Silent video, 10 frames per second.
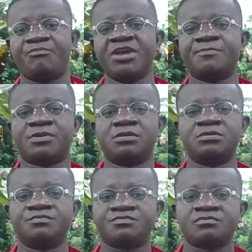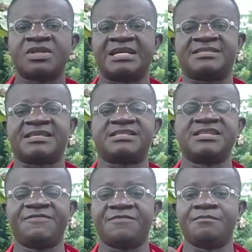People,
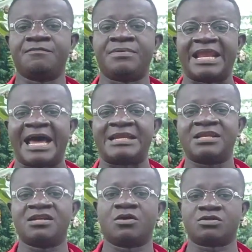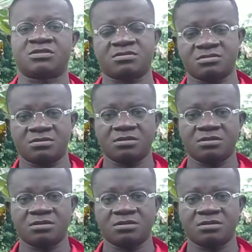excessive blood loss.